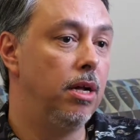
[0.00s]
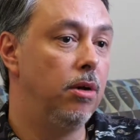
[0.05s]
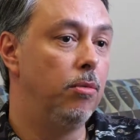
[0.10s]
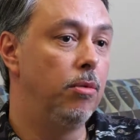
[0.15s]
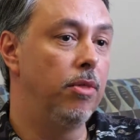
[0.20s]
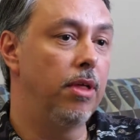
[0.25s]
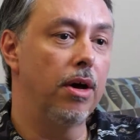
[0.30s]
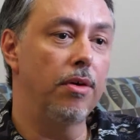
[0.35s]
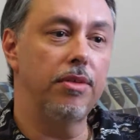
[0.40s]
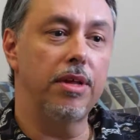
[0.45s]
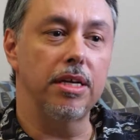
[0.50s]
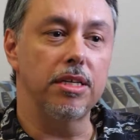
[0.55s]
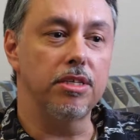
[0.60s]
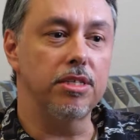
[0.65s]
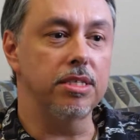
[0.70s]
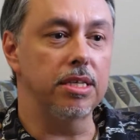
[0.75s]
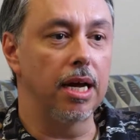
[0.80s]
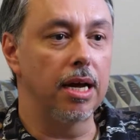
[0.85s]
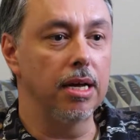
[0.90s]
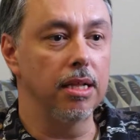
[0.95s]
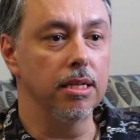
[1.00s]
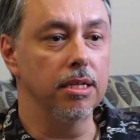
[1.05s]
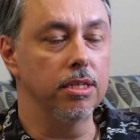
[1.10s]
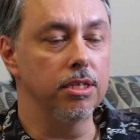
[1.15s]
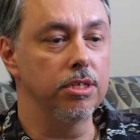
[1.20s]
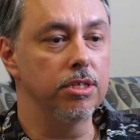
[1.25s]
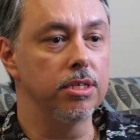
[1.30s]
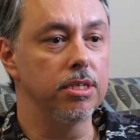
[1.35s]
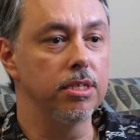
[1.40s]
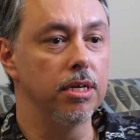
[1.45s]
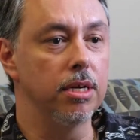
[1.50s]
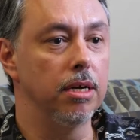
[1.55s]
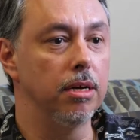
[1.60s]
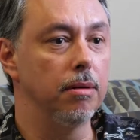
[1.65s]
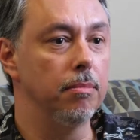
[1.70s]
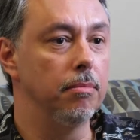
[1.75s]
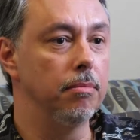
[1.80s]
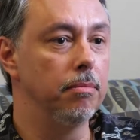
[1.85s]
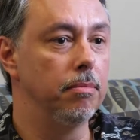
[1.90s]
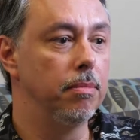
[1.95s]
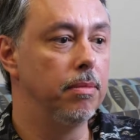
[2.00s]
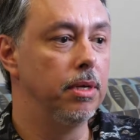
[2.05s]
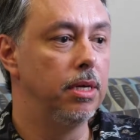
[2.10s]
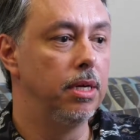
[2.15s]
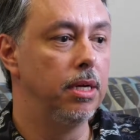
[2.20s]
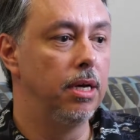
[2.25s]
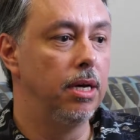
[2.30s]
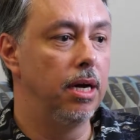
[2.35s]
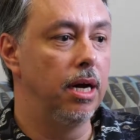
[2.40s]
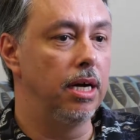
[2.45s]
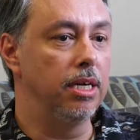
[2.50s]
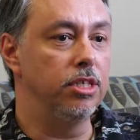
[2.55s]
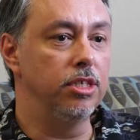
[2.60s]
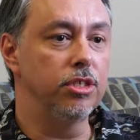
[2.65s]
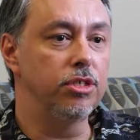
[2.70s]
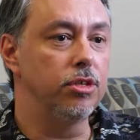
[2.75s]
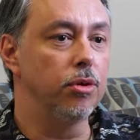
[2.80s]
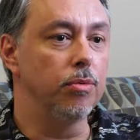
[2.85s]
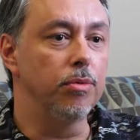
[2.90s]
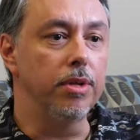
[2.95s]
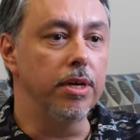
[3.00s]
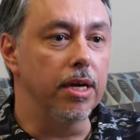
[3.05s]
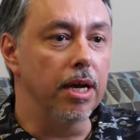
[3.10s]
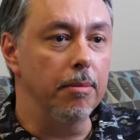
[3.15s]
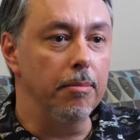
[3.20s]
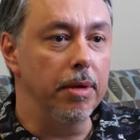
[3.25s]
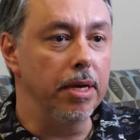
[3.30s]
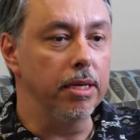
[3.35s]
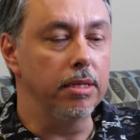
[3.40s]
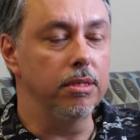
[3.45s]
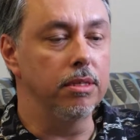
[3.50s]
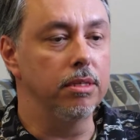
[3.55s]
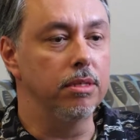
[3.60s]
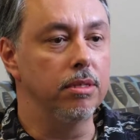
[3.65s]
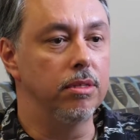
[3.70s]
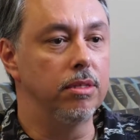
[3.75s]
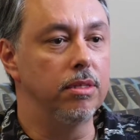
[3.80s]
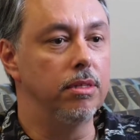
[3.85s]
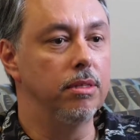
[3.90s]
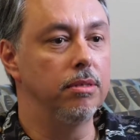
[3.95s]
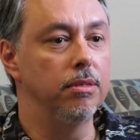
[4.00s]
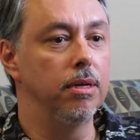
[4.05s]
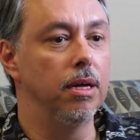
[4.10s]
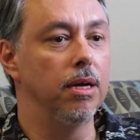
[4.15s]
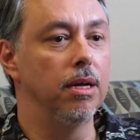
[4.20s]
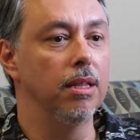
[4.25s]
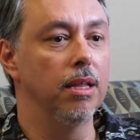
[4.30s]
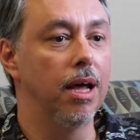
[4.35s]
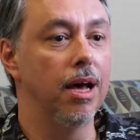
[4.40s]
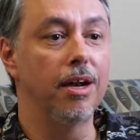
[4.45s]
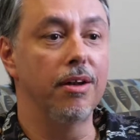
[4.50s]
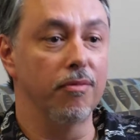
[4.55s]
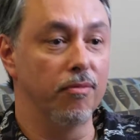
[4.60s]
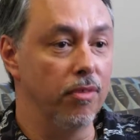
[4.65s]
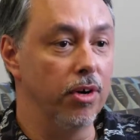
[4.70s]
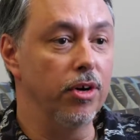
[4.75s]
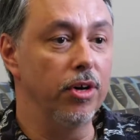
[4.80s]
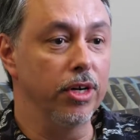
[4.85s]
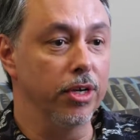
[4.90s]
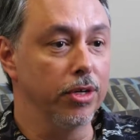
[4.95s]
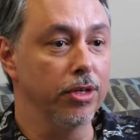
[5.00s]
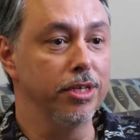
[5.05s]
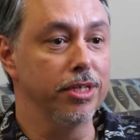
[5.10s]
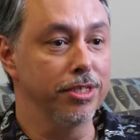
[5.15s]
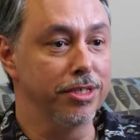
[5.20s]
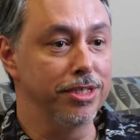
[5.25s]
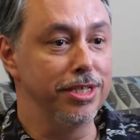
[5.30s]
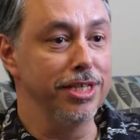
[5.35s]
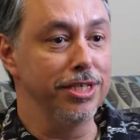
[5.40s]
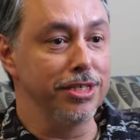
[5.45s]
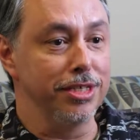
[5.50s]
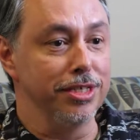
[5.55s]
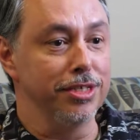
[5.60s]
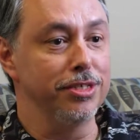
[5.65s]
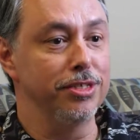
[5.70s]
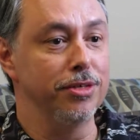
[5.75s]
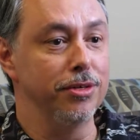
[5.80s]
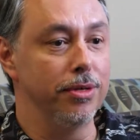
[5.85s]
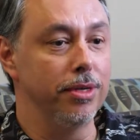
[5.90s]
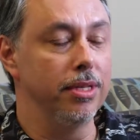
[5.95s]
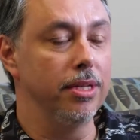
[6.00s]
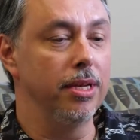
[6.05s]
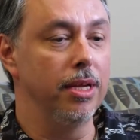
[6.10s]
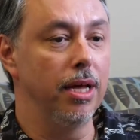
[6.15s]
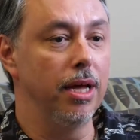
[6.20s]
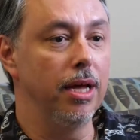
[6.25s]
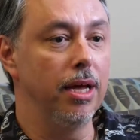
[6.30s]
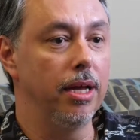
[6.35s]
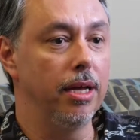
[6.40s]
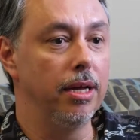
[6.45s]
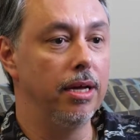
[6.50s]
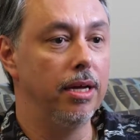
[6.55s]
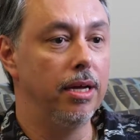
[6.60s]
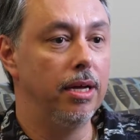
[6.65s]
without that silence, I just don't think I make a lot of very good decisions during the day.